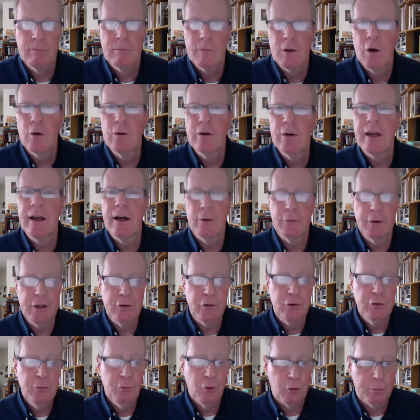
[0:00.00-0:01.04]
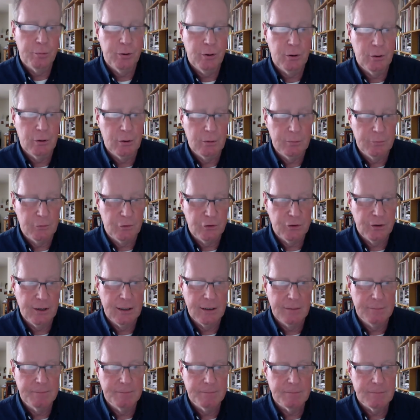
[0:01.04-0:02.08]
Okay, I'll read 2 more poems.
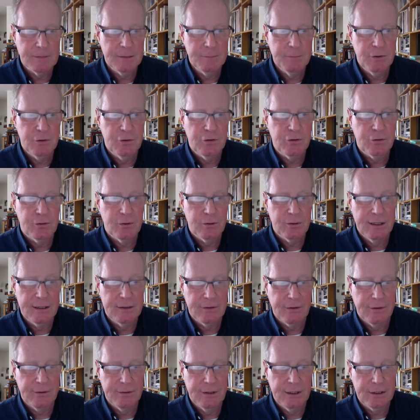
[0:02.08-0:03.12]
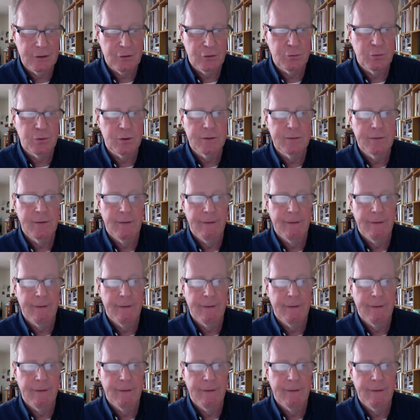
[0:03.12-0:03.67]
Let me scroll down to the next one.